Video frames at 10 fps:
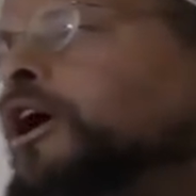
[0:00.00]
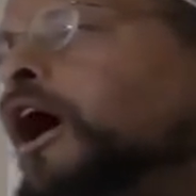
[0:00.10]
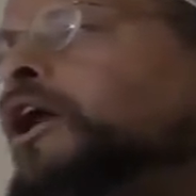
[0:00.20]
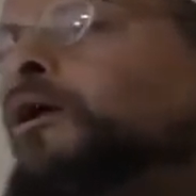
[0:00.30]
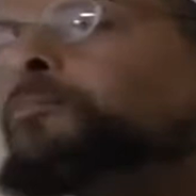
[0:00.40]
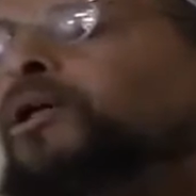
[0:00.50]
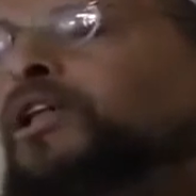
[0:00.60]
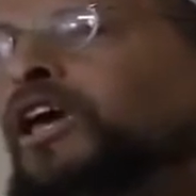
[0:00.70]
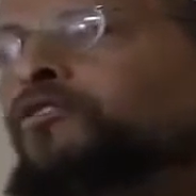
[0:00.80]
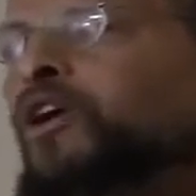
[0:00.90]
And a
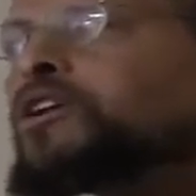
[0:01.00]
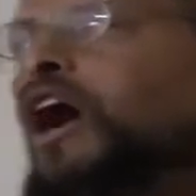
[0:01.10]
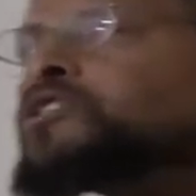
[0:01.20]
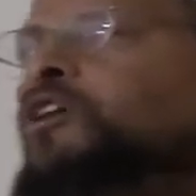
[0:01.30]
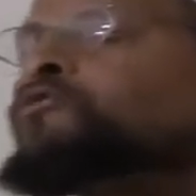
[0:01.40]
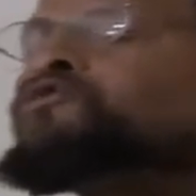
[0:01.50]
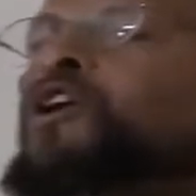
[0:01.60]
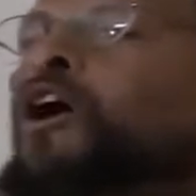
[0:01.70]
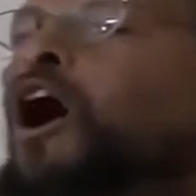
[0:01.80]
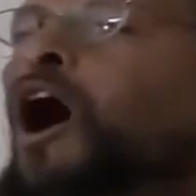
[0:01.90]
believer doesn't
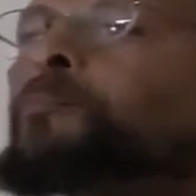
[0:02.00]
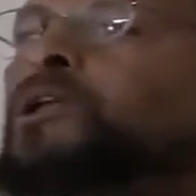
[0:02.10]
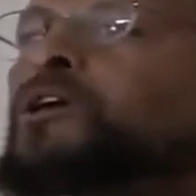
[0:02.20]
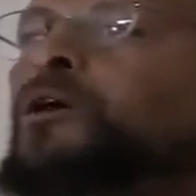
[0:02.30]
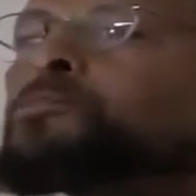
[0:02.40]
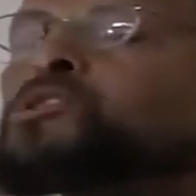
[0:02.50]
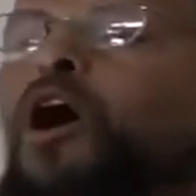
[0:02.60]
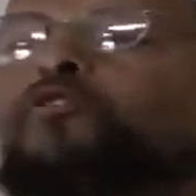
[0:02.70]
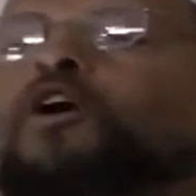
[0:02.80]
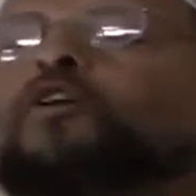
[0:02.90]
fear humbling
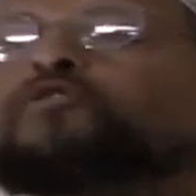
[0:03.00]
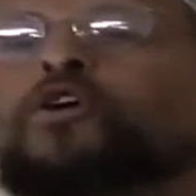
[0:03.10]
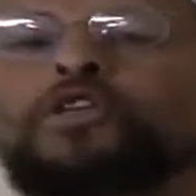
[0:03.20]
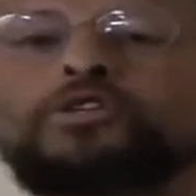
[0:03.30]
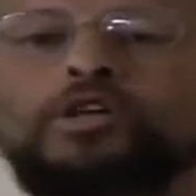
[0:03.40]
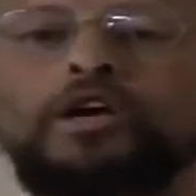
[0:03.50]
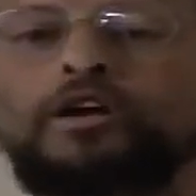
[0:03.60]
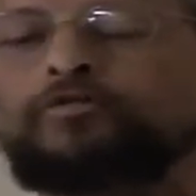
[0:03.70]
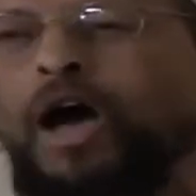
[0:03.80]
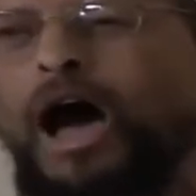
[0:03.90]
himself for the
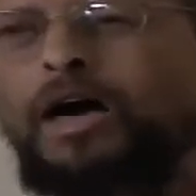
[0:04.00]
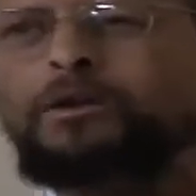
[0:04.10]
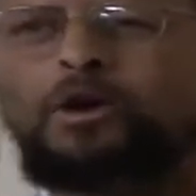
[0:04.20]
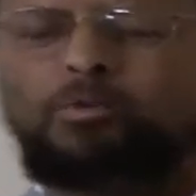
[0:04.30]
sake of God.